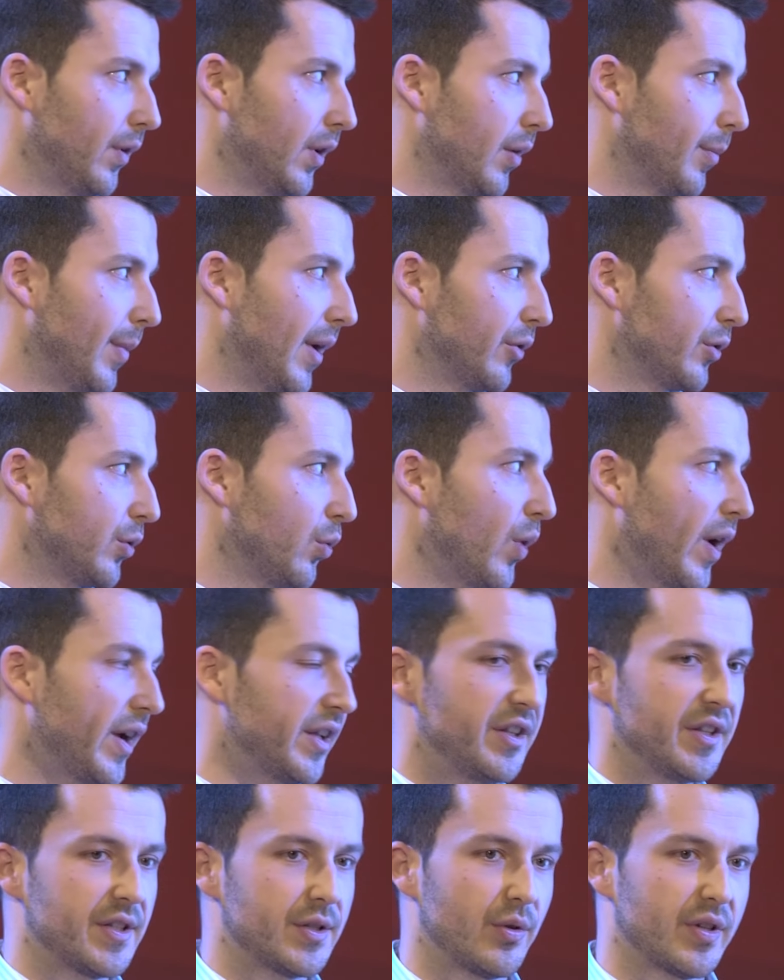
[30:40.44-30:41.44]
about why
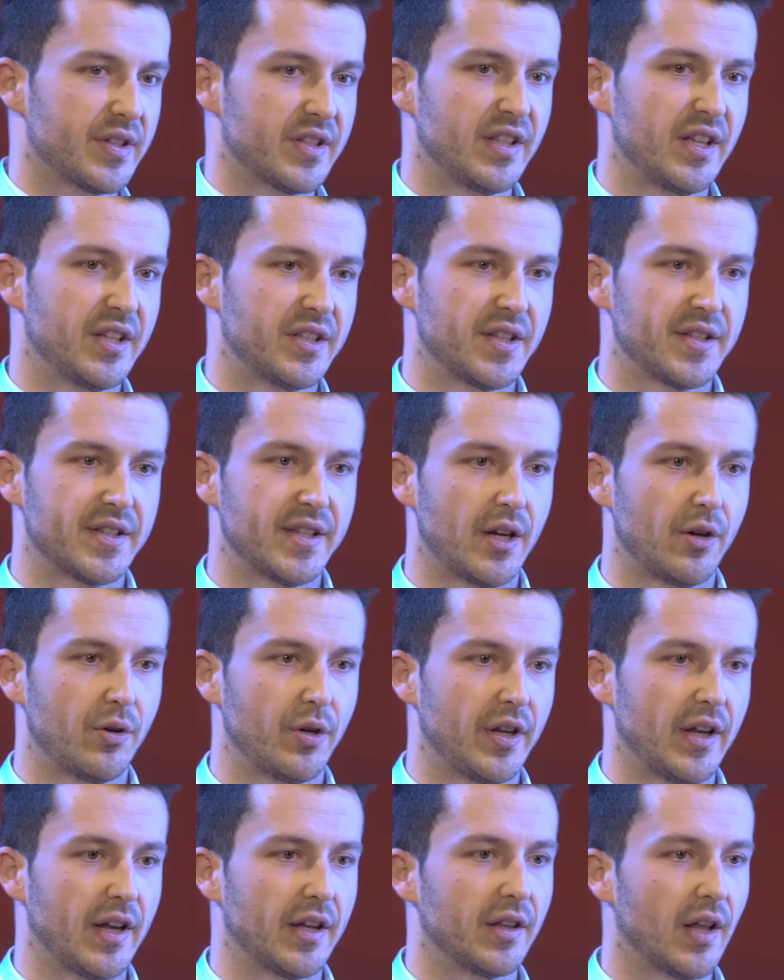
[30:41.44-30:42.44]
this was
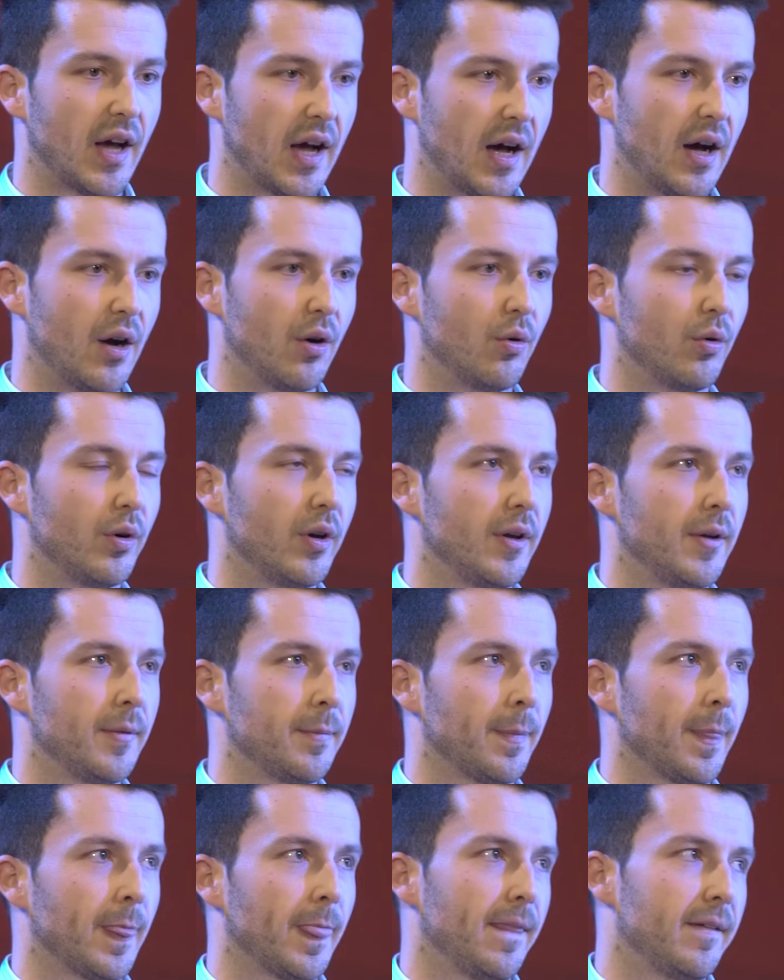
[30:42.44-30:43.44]
necessary and how
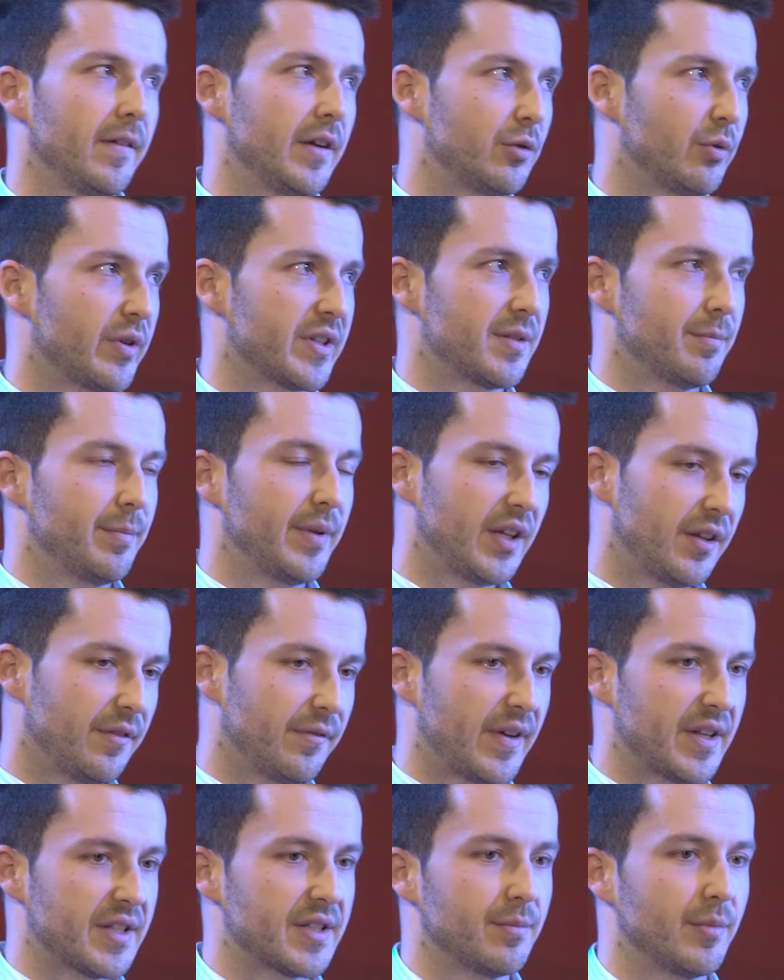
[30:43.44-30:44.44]
it was a big
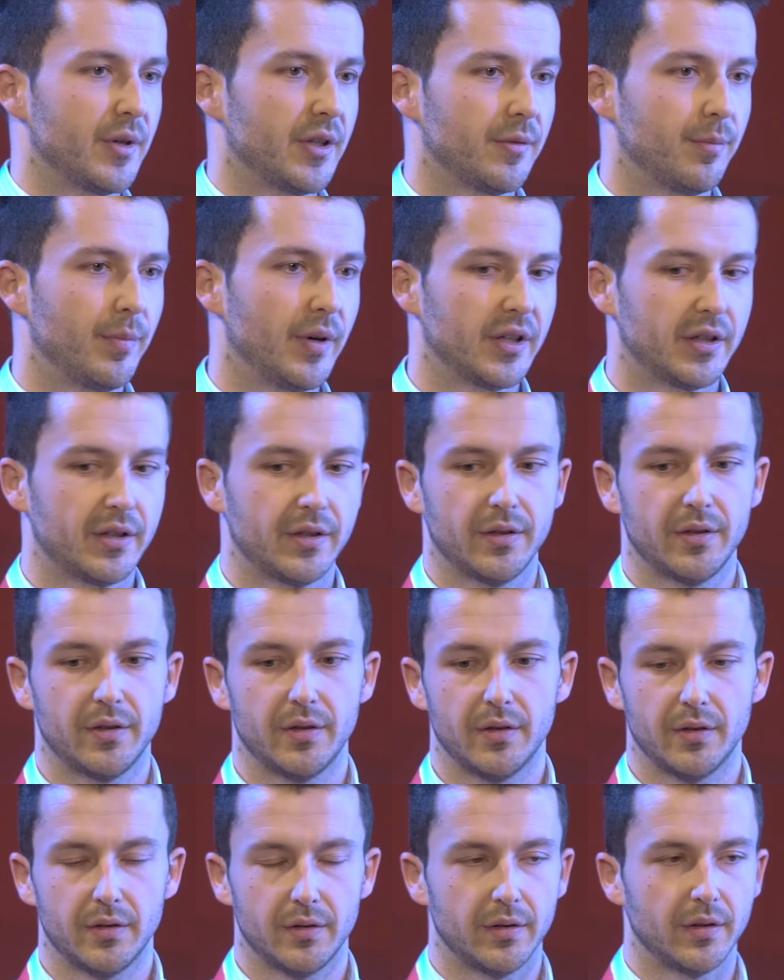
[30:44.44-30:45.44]
investment, but
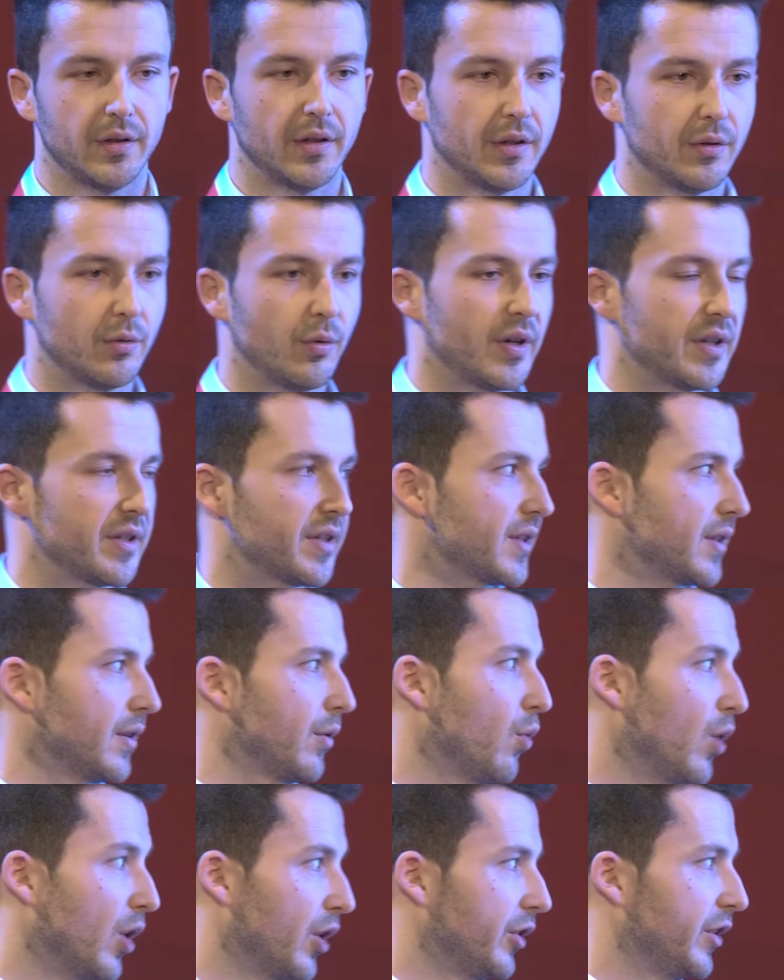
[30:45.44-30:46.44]
it was
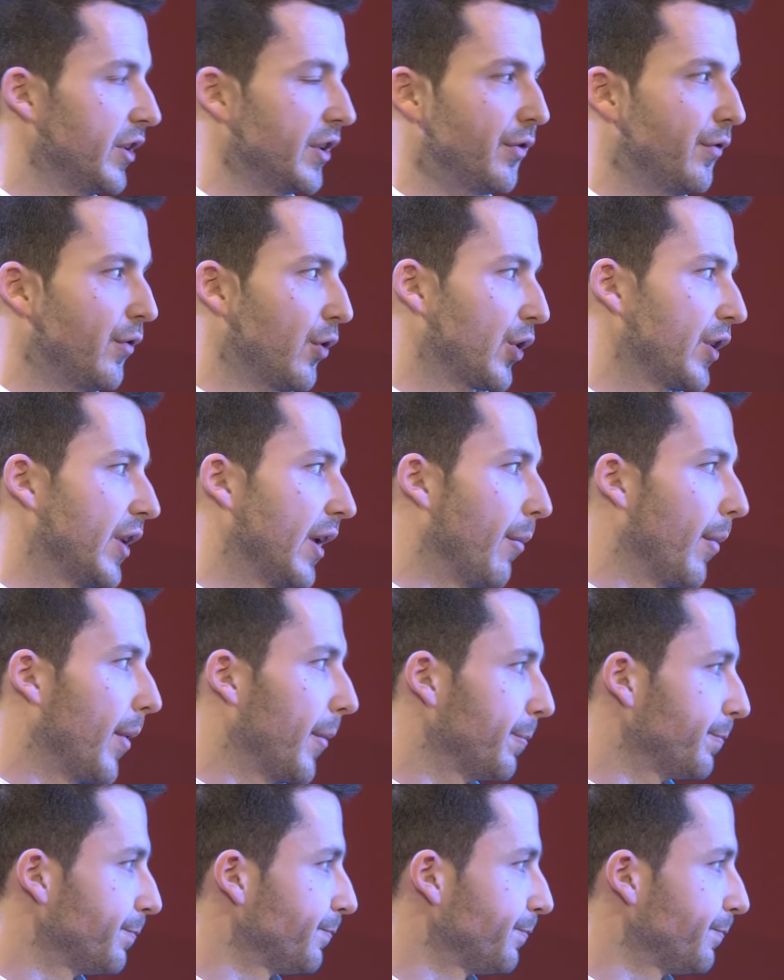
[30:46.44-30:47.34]
worth it for them.